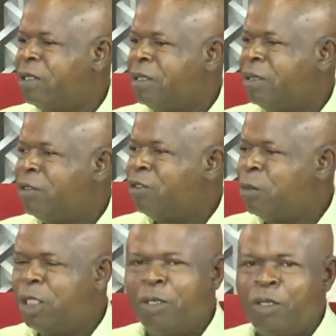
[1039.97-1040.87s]
So
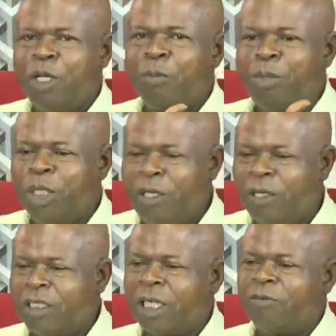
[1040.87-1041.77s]
many
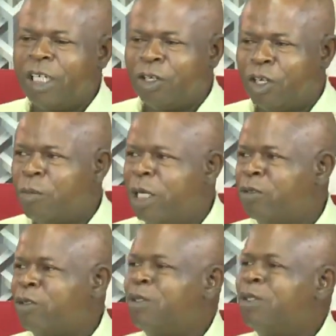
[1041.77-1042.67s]
billions have now come
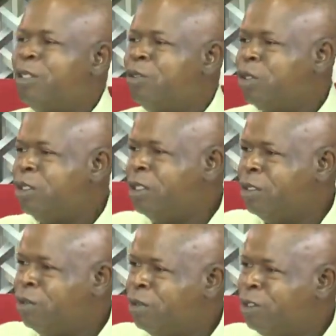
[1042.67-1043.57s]
out
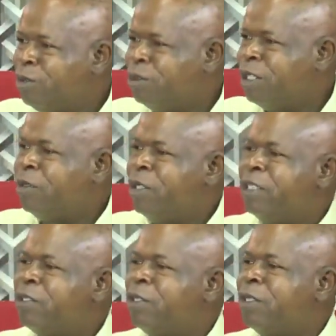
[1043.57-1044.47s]
into
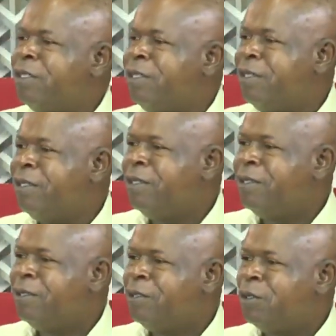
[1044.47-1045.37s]
circulation.
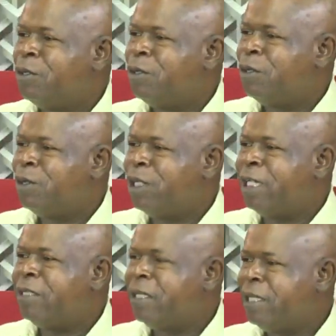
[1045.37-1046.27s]
So I
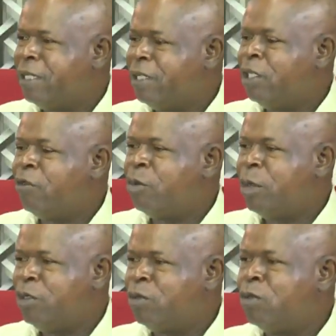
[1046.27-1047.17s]
think
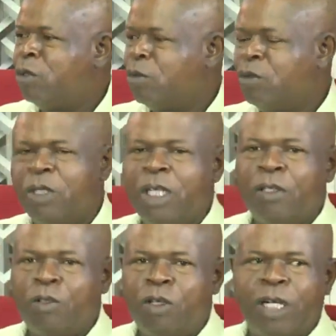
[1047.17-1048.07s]
government should
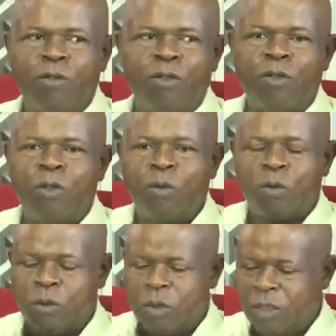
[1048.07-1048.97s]
know how to,
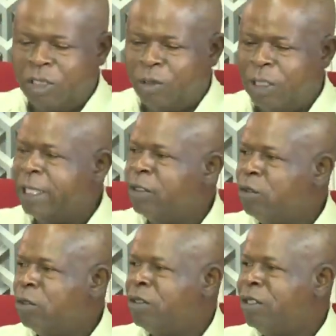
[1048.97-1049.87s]

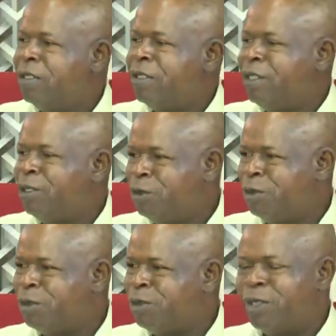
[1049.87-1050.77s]
handle this issue
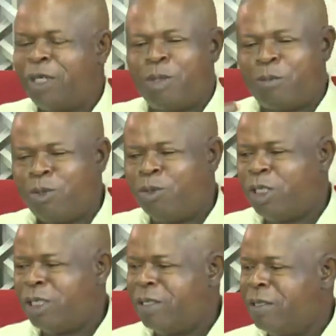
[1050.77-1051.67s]
so that people
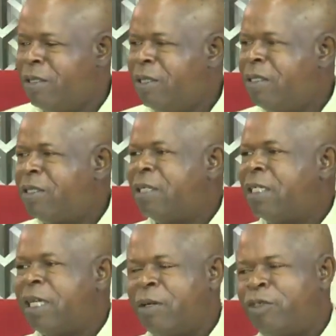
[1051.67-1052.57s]
will
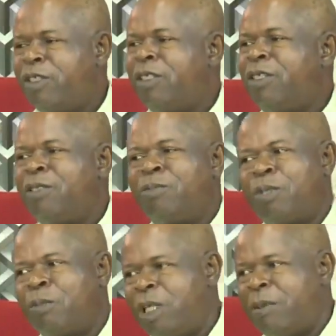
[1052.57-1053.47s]
start having these
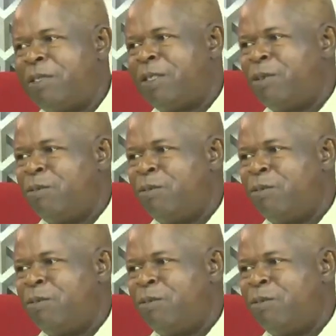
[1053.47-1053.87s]
problems.